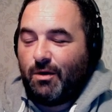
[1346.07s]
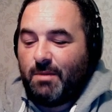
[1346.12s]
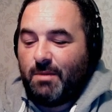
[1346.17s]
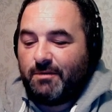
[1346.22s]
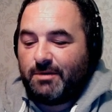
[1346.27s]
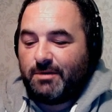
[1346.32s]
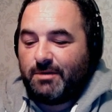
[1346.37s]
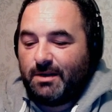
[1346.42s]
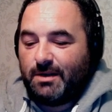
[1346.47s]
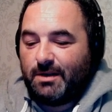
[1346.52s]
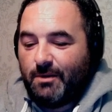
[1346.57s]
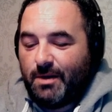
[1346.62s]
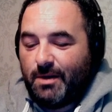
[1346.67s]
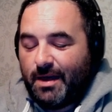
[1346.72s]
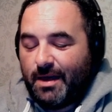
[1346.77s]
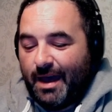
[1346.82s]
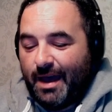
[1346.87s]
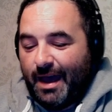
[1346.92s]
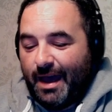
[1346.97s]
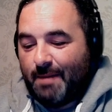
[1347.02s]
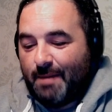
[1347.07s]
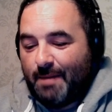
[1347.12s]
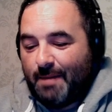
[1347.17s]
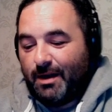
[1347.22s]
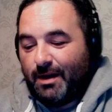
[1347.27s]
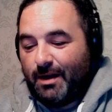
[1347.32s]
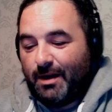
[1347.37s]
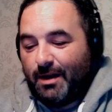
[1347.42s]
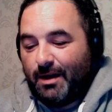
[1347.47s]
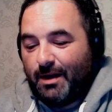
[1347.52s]
of it. A
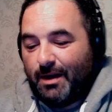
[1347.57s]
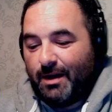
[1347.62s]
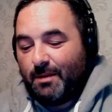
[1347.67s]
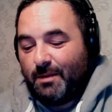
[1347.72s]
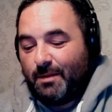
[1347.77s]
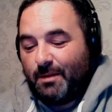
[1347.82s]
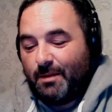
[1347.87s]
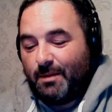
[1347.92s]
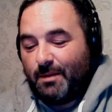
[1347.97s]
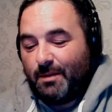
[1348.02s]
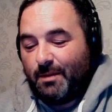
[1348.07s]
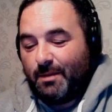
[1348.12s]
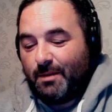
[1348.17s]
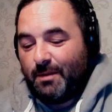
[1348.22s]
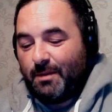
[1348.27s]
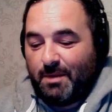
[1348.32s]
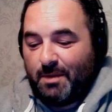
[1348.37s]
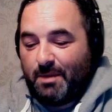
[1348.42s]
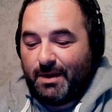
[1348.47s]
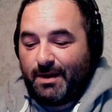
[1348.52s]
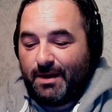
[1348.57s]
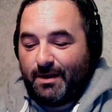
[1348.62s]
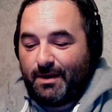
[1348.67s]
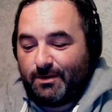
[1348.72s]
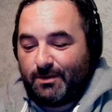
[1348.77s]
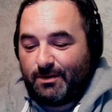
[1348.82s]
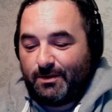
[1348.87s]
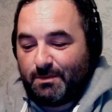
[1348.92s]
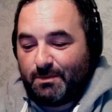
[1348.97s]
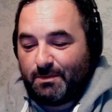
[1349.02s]
lot of people here are
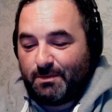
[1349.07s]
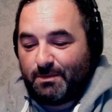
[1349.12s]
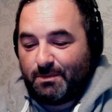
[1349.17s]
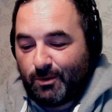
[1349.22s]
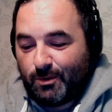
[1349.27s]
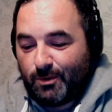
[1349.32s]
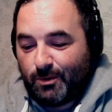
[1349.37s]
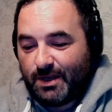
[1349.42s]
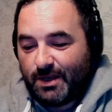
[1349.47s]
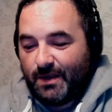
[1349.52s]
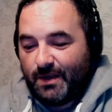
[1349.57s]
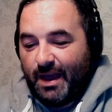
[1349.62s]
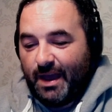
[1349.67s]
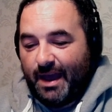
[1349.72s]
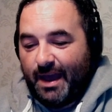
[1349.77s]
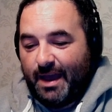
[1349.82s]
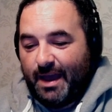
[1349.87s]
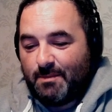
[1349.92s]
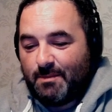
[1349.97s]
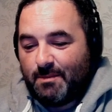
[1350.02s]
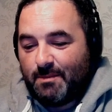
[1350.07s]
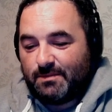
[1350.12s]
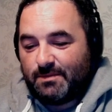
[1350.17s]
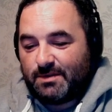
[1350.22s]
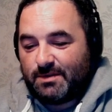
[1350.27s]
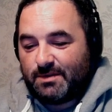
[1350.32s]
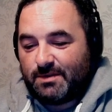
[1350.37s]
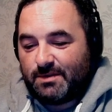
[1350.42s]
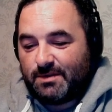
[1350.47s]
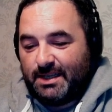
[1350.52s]
tipping Spurs.
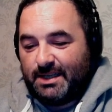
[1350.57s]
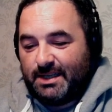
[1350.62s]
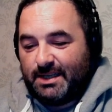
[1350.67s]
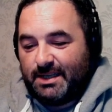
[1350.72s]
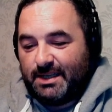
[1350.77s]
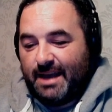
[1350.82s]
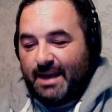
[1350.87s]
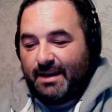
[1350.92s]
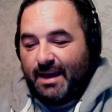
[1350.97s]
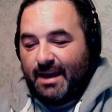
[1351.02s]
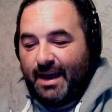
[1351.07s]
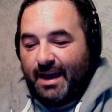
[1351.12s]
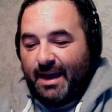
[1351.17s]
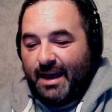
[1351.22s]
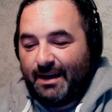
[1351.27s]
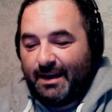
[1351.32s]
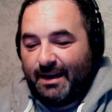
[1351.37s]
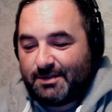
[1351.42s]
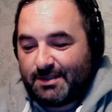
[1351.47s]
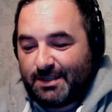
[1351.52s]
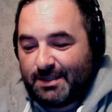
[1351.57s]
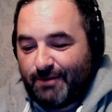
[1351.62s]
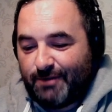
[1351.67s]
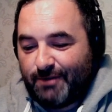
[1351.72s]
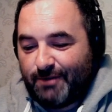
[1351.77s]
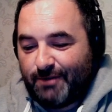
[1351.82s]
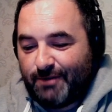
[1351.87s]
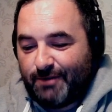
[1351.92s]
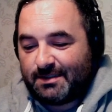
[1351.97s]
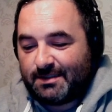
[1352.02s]
CDN LFC Red
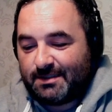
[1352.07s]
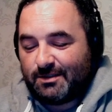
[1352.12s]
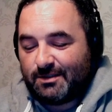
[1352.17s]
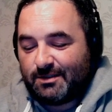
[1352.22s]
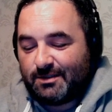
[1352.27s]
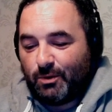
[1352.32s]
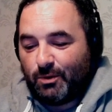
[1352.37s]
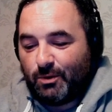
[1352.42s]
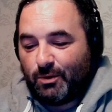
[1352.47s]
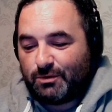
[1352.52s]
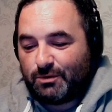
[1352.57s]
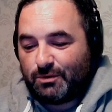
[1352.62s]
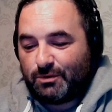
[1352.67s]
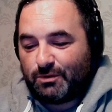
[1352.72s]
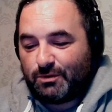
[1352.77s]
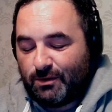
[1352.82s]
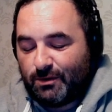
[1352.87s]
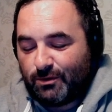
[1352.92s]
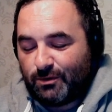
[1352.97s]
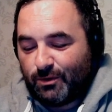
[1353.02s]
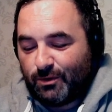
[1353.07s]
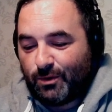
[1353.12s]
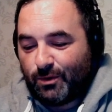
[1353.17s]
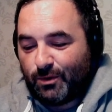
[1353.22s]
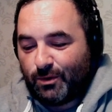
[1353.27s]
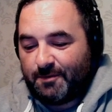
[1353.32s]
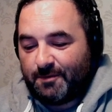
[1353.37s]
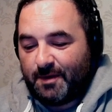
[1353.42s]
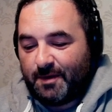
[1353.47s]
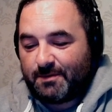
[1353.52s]
says Spurs between third and
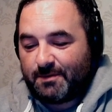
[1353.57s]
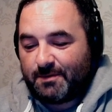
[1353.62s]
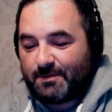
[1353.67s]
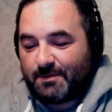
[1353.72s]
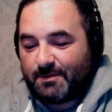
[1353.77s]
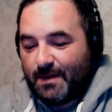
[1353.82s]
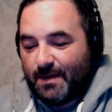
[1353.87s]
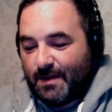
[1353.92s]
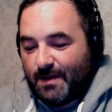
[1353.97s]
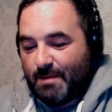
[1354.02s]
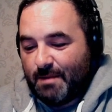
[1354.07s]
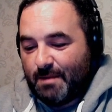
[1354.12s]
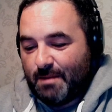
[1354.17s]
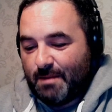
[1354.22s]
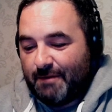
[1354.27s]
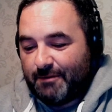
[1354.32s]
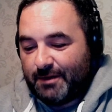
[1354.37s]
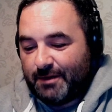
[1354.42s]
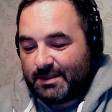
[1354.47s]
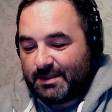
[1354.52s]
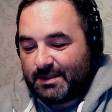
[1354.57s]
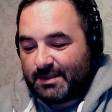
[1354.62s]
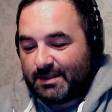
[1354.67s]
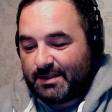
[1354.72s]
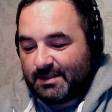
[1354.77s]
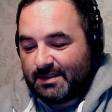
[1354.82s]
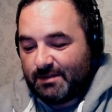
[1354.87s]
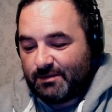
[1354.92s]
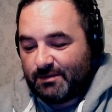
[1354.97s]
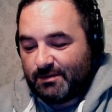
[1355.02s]
fifth. Maverick says
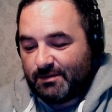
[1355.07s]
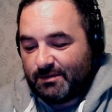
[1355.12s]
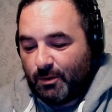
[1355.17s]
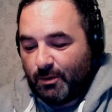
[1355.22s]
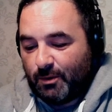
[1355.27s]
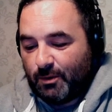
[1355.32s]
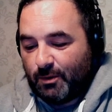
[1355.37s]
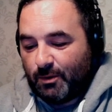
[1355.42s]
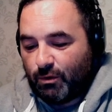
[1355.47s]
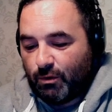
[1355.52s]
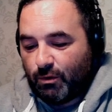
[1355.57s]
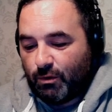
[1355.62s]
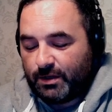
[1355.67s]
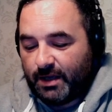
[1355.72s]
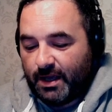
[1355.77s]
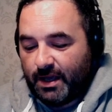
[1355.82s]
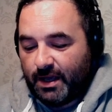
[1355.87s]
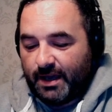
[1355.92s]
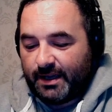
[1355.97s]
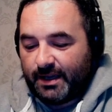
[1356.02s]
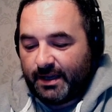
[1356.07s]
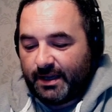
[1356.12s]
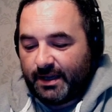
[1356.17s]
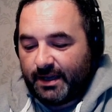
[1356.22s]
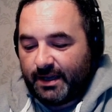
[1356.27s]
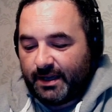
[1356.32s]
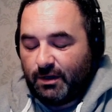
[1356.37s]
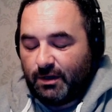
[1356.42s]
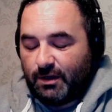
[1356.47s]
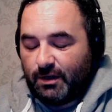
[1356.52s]
Spurs third. Kev
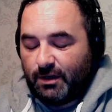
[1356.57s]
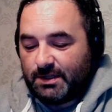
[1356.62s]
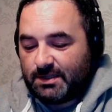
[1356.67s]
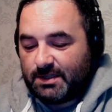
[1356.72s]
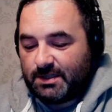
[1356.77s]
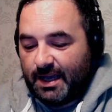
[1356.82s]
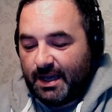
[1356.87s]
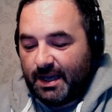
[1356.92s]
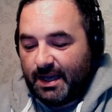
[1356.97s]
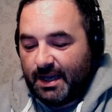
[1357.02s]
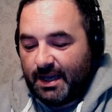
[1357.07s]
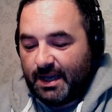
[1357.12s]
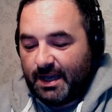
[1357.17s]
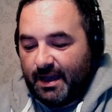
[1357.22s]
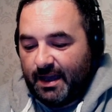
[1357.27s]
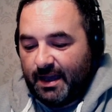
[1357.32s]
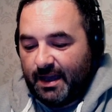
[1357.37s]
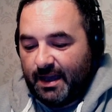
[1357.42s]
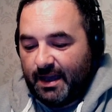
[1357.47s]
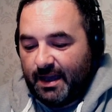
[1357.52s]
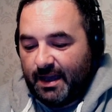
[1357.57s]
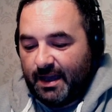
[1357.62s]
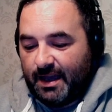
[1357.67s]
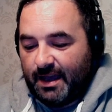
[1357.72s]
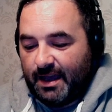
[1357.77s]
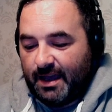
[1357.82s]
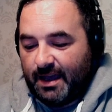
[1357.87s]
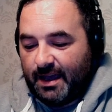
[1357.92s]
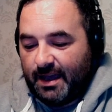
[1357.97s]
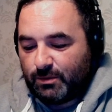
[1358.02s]
O'Sullivan says I think
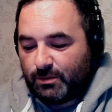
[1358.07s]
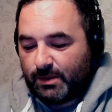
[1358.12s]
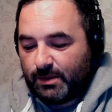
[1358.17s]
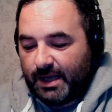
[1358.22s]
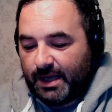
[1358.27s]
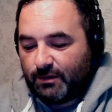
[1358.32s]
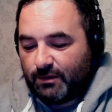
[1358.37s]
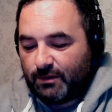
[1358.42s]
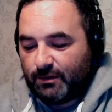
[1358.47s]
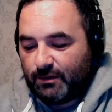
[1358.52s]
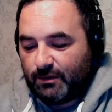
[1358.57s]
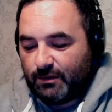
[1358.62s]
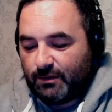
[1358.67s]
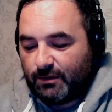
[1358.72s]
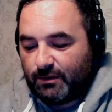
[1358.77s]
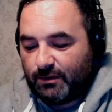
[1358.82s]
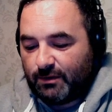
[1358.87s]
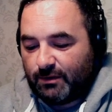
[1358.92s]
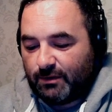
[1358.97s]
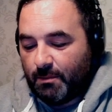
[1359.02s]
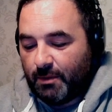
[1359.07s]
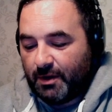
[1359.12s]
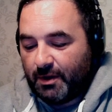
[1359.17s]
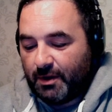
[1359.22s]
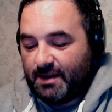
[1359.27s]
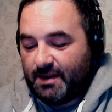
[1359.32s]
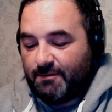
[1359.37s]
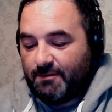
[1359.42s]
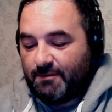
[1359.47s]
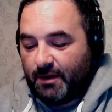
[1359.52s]
Spurs will get third by
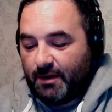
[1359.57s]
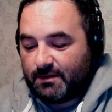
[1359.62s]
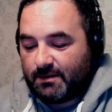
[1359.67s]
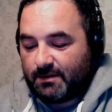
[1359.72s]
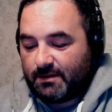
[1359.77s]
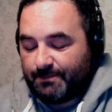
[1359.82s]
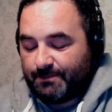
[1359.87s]
default.